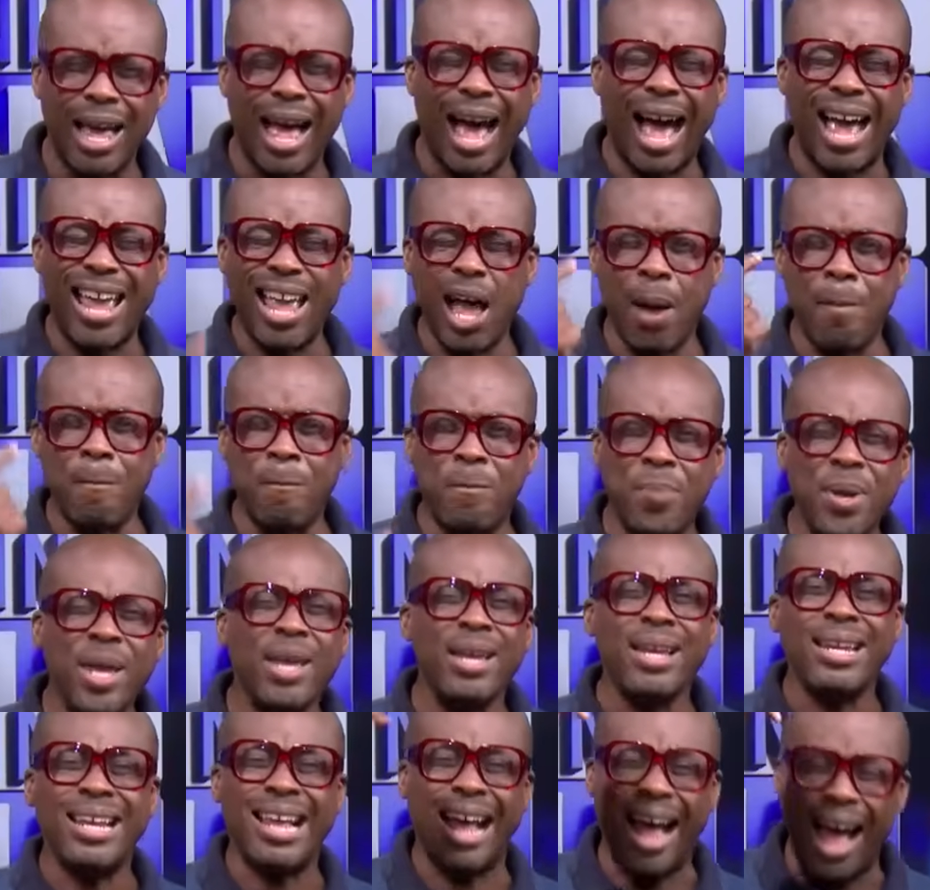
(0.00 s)
I am
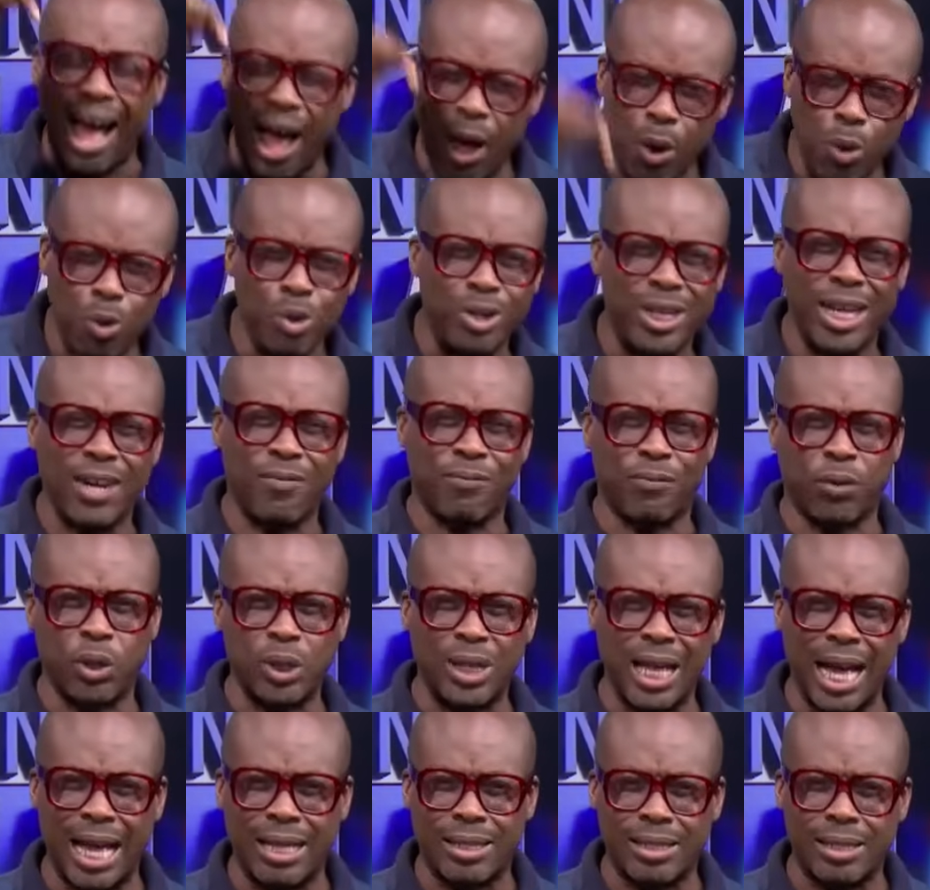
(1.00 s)
being hounded for
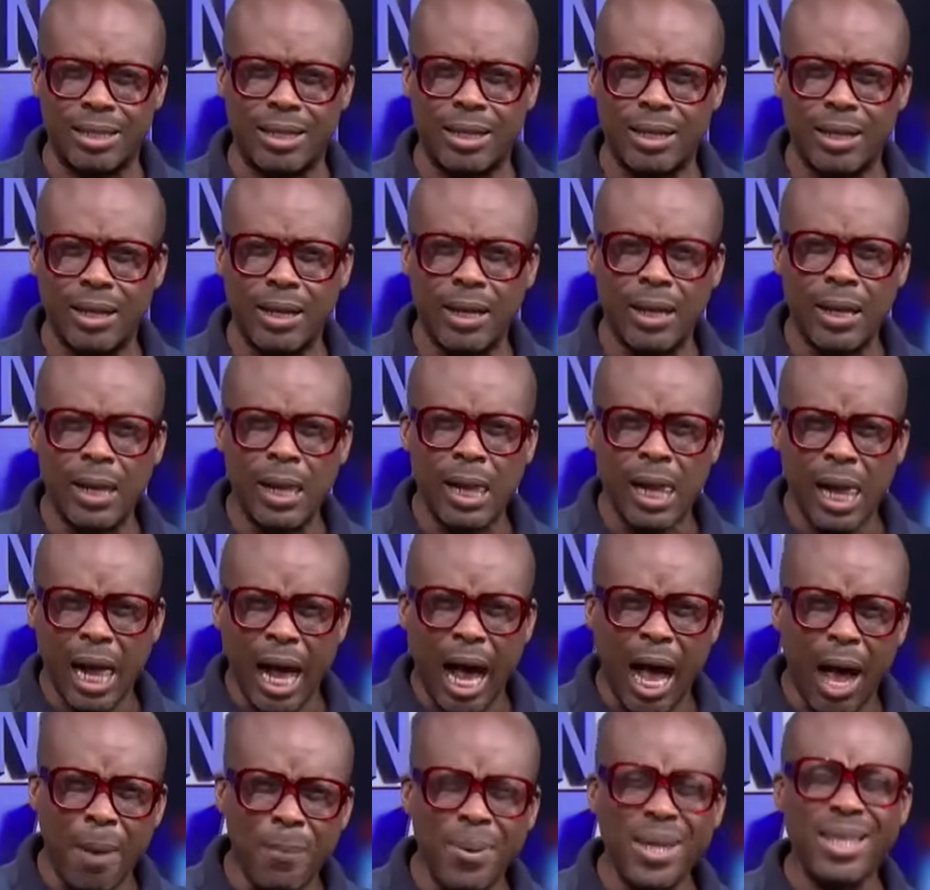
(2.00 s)
that.
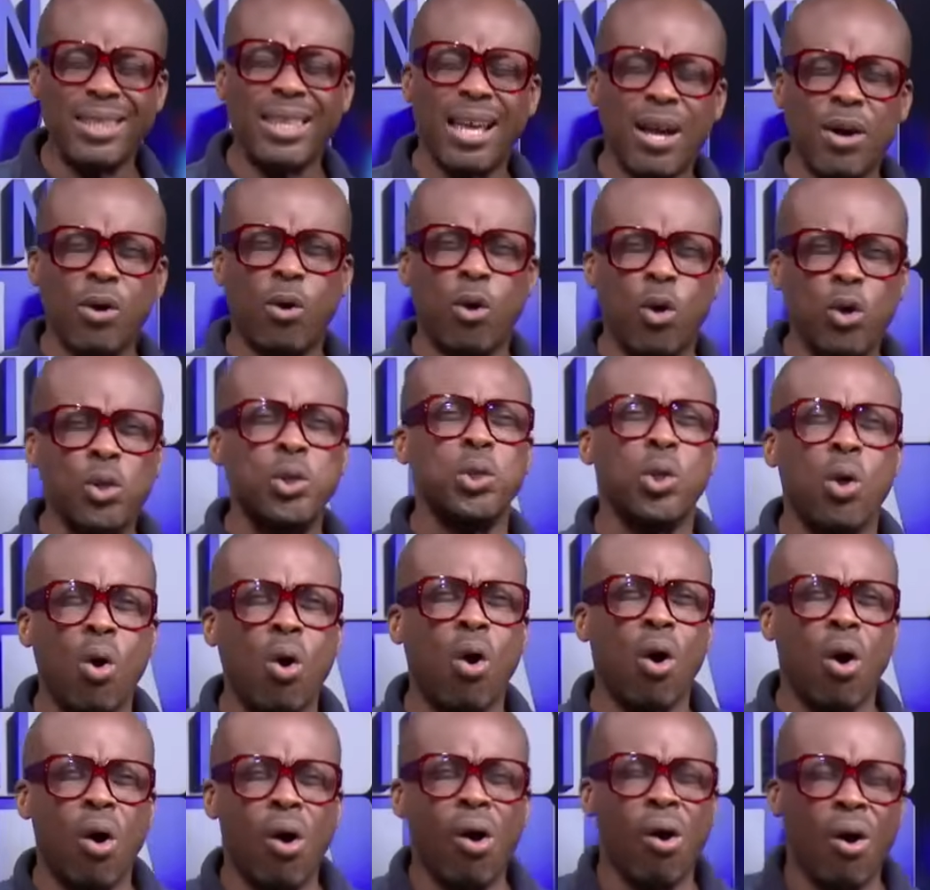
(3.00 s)
I mean, that goes
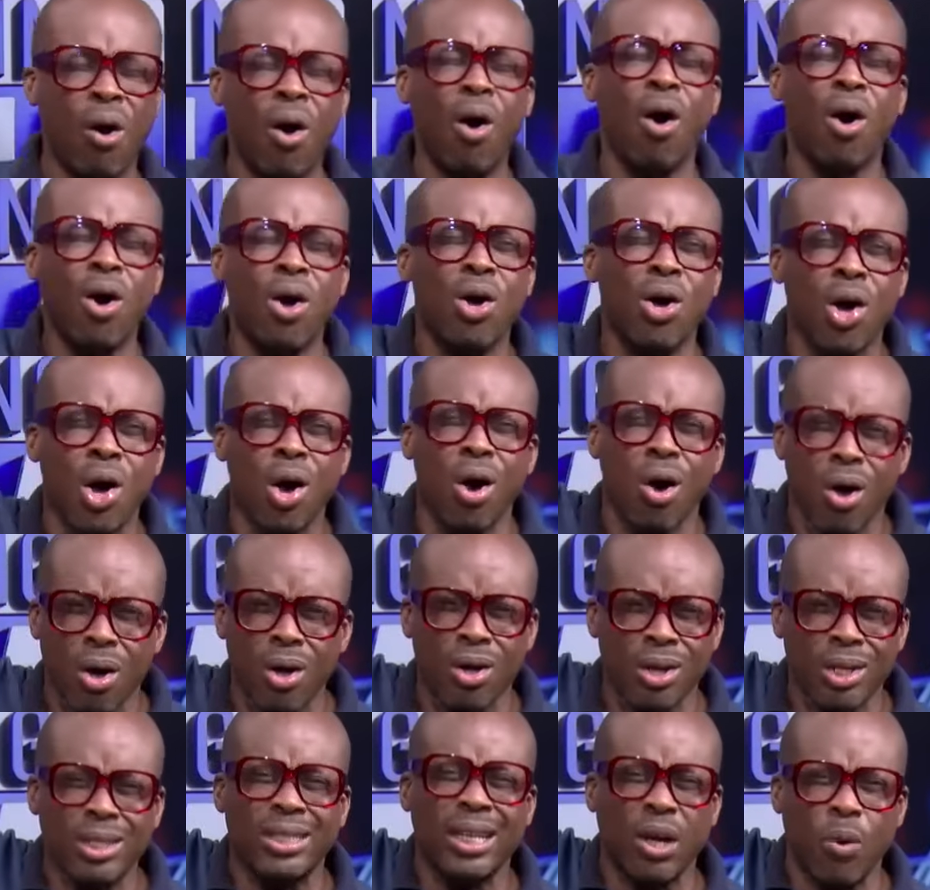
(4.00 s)

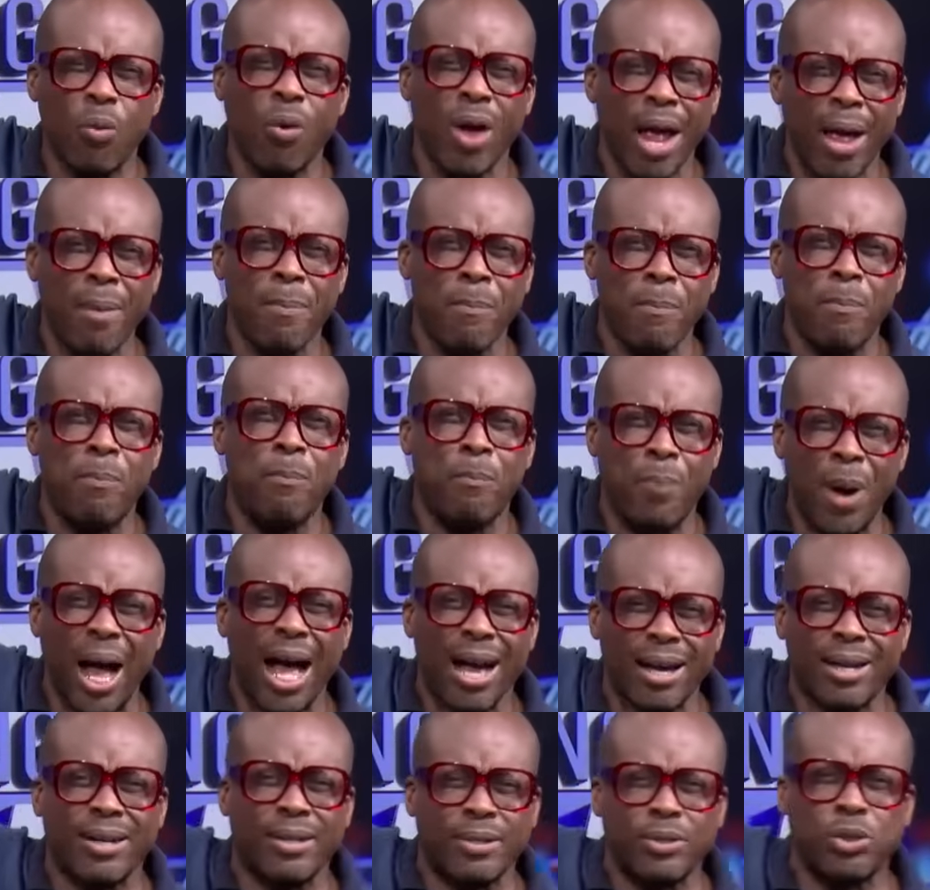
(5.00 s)
all the way
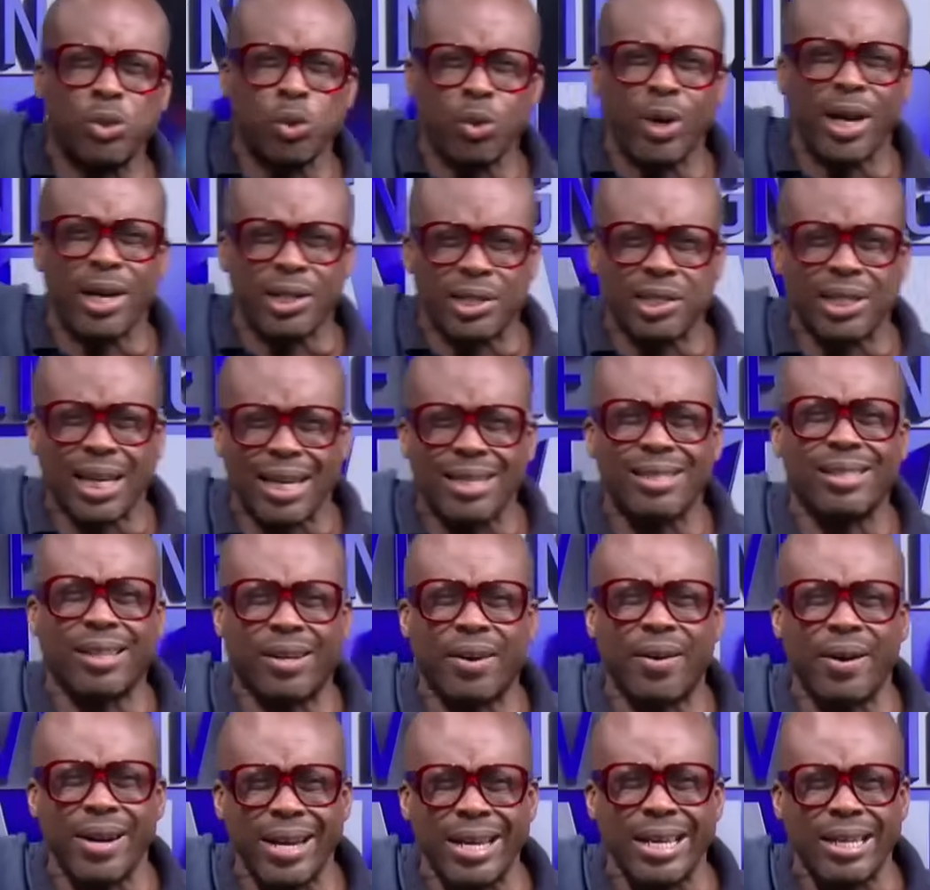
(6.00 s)
back to ancient
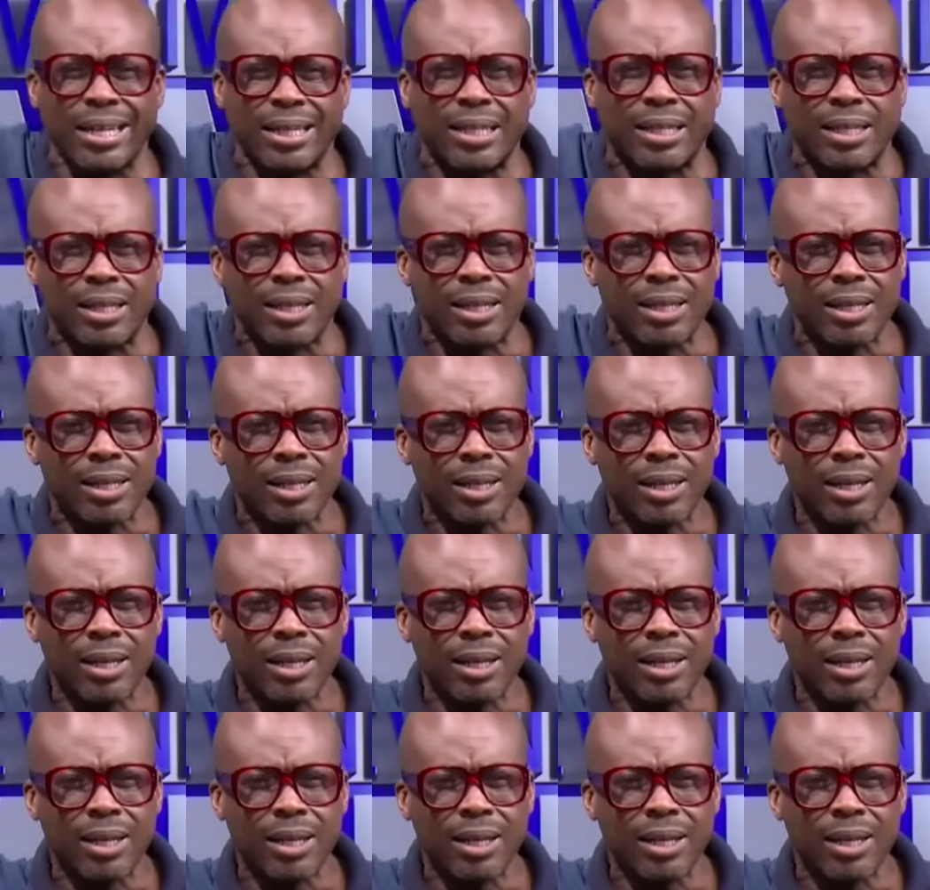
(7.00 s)
Greece.